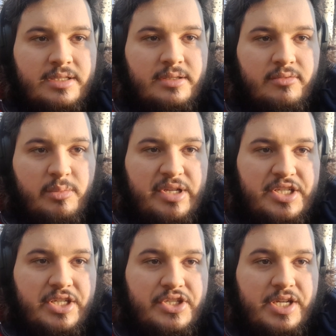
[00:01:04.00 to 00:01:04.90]
woman
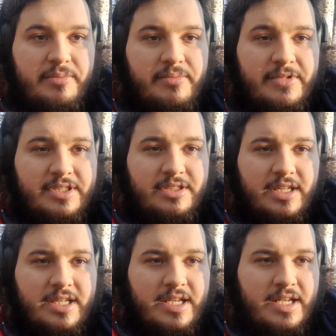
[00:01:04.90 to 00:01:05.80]
judge him, it's
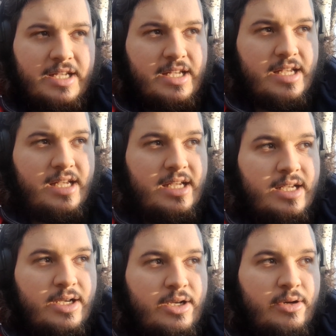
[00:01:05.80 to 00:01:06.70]
like,
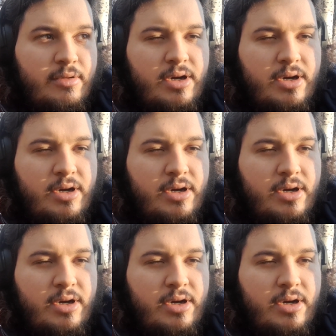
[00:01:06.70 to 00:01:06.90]
well,